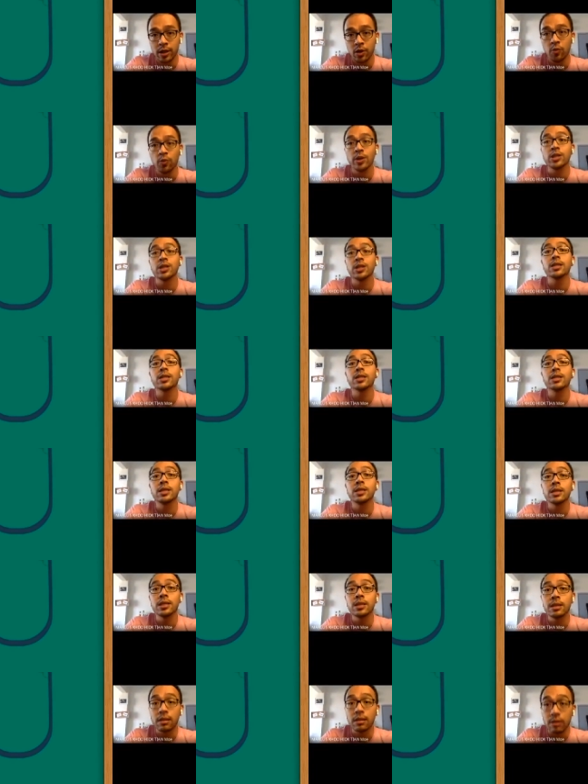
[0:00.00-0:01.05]
which
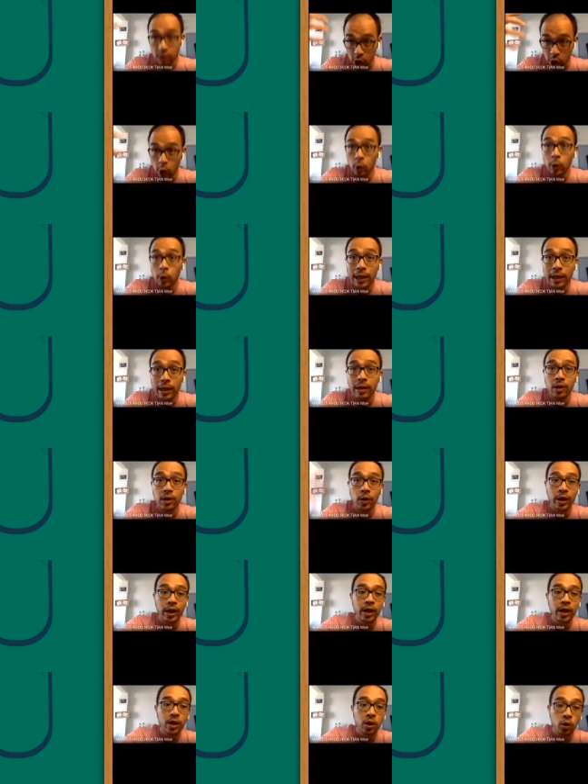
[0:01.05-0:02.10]
is low lah,
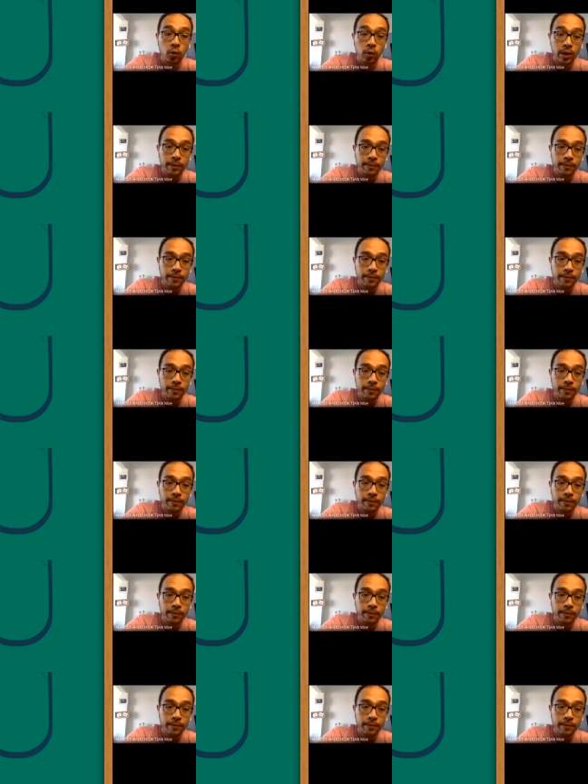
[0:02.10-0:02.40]
okay, lower.